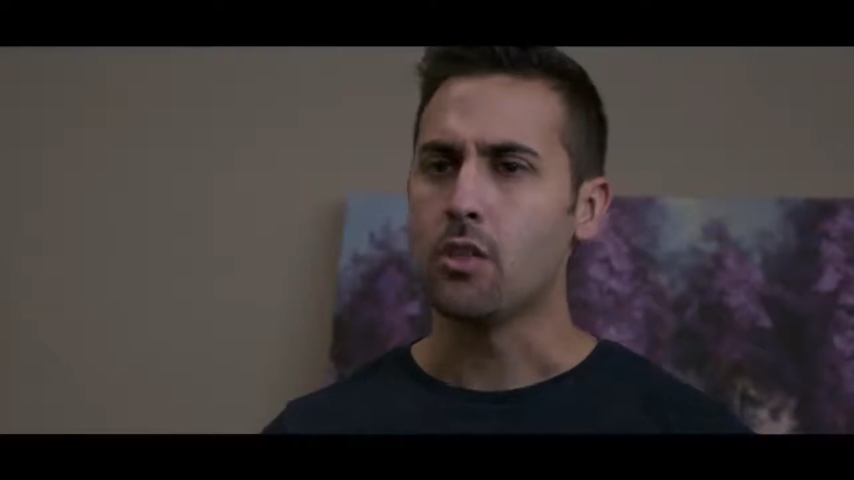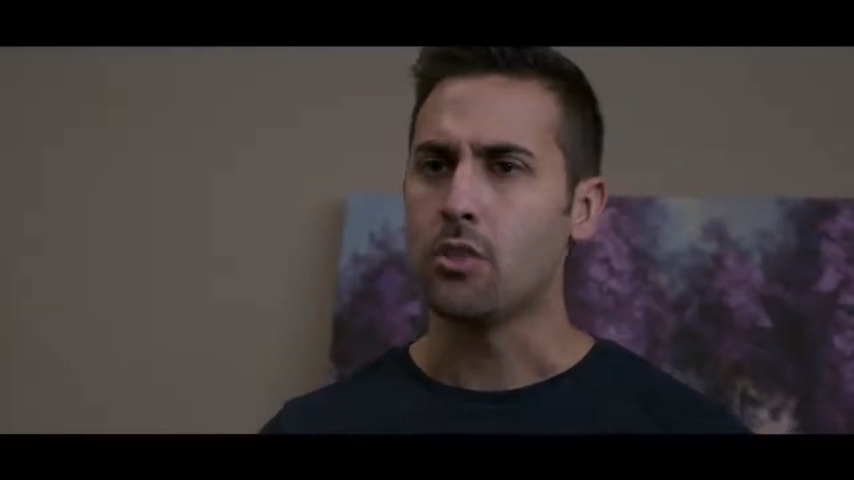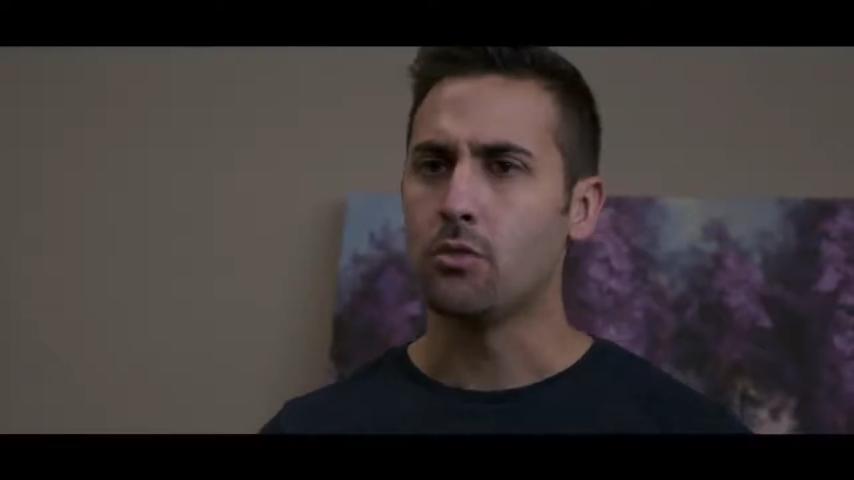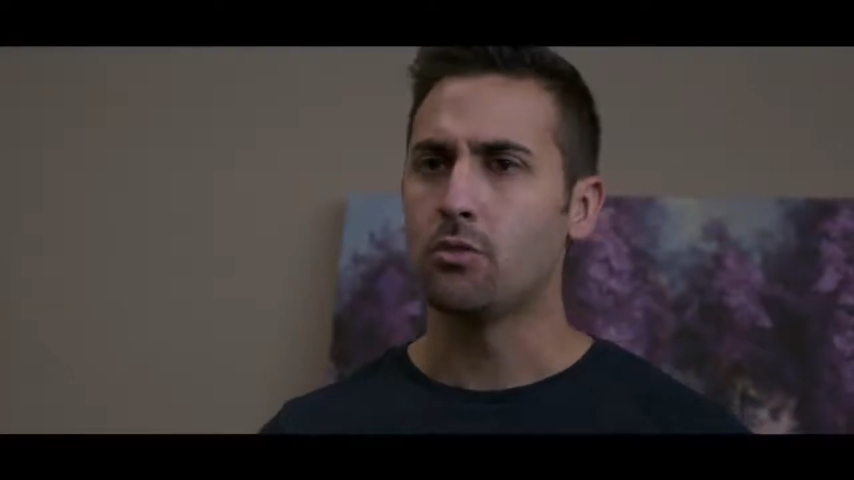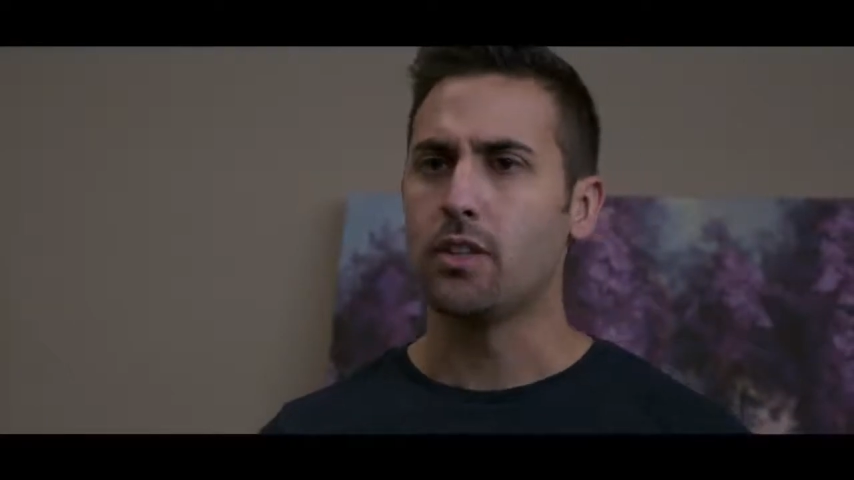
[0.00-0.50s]

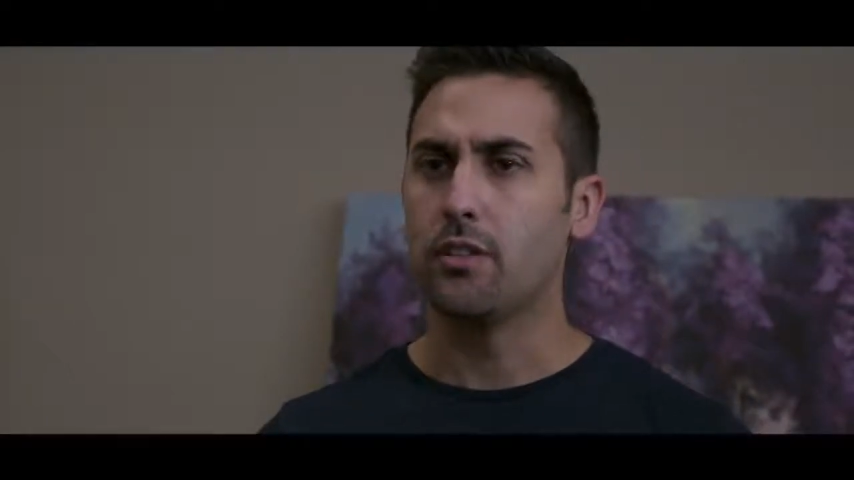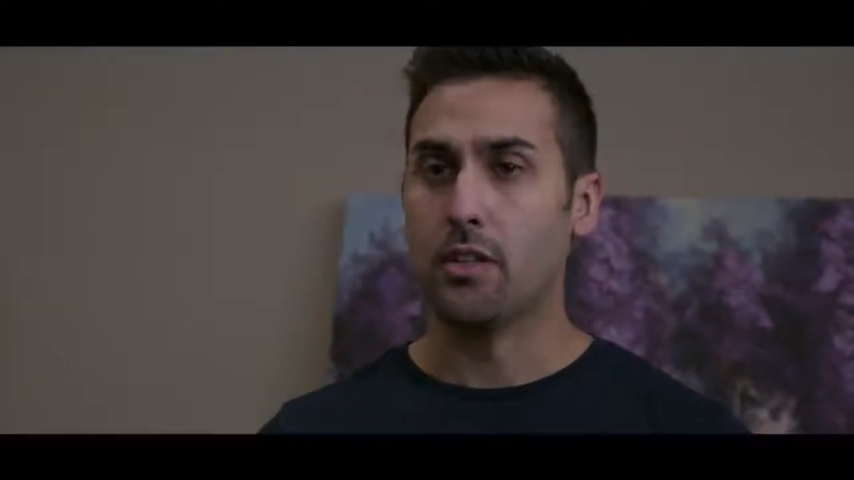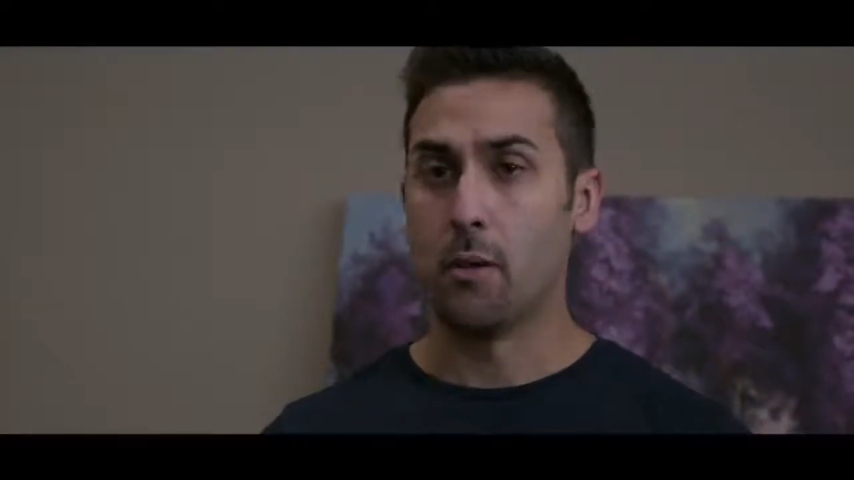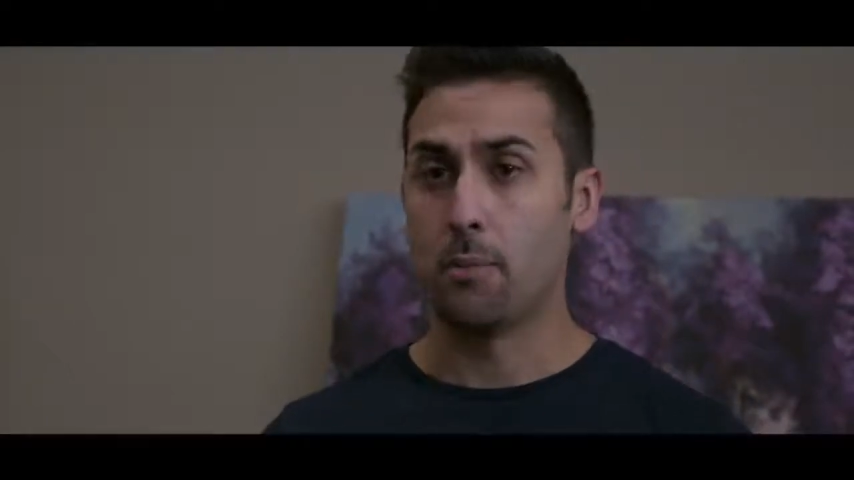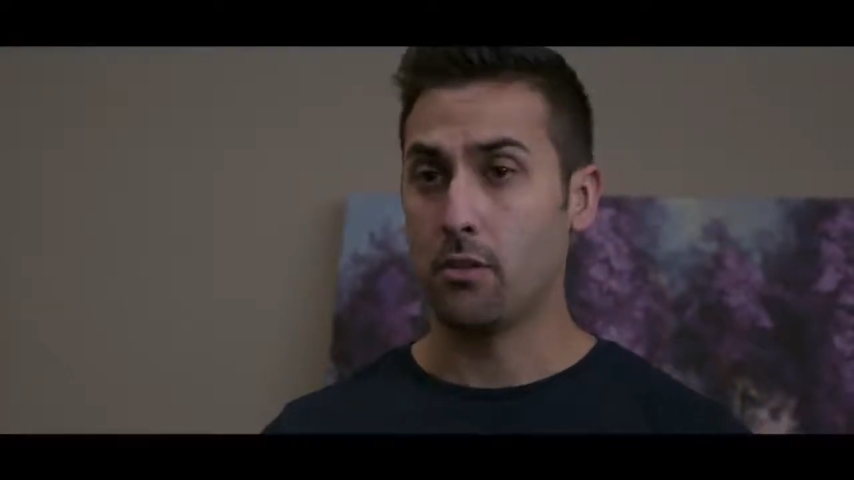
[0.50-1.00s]
you've given
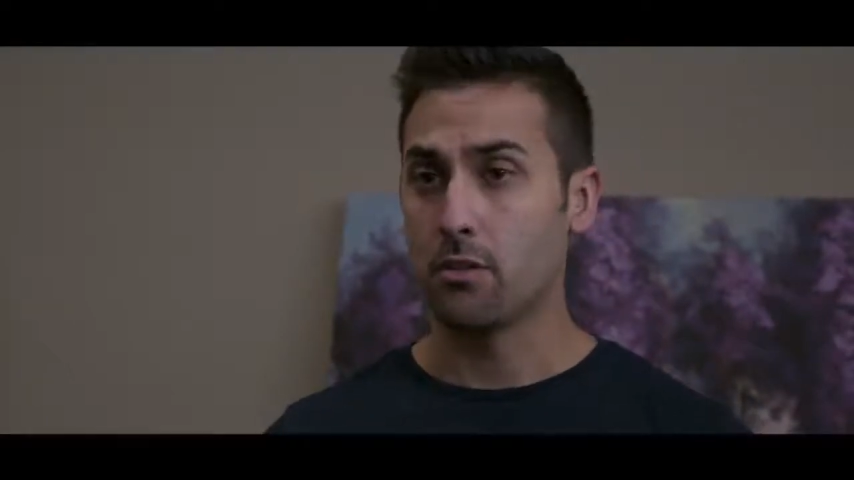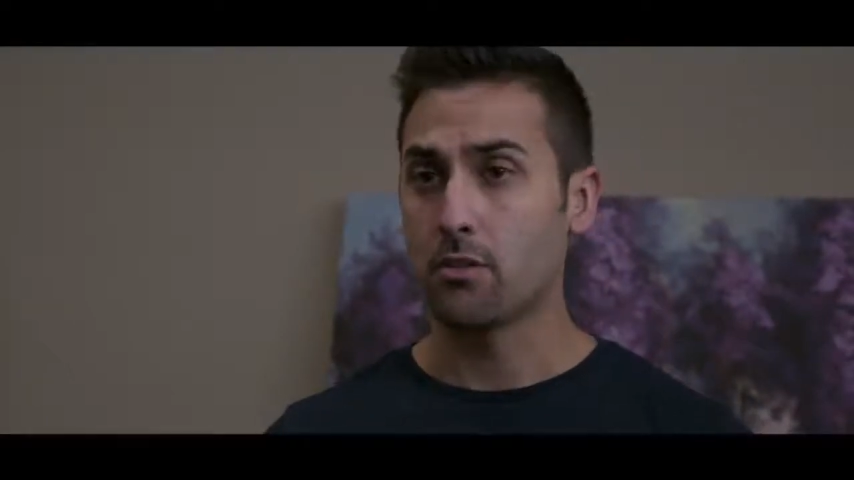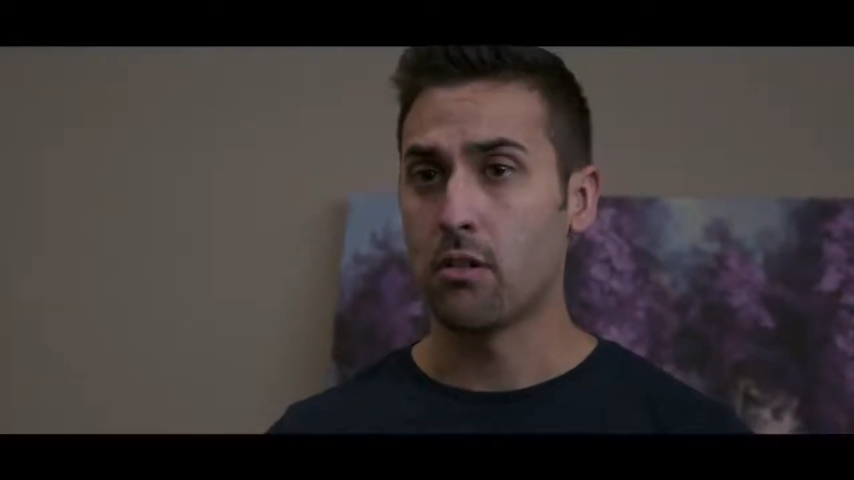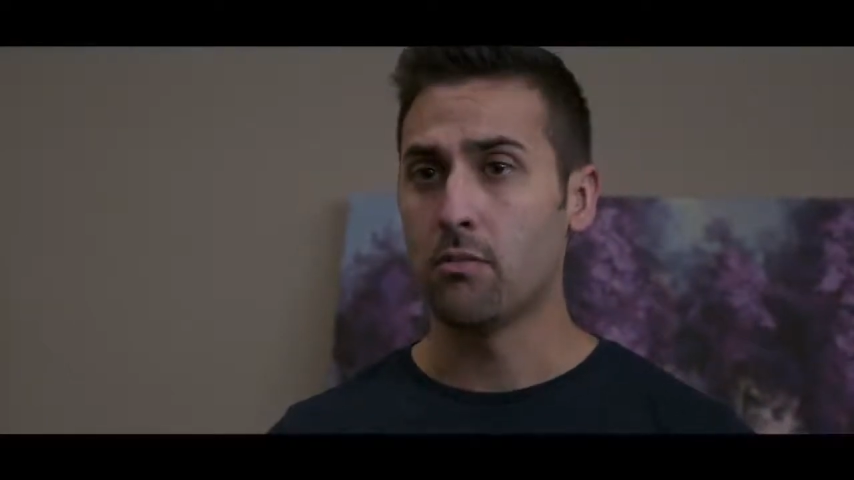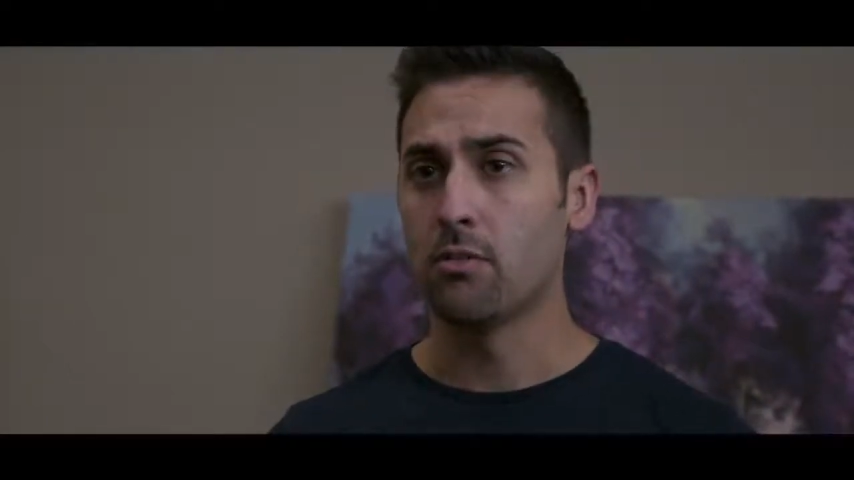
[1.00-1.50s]
up on
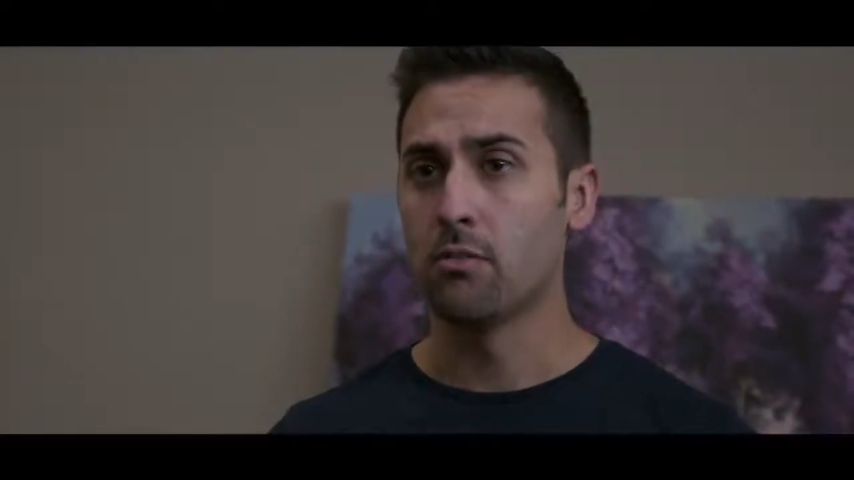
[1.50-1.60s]
yourself,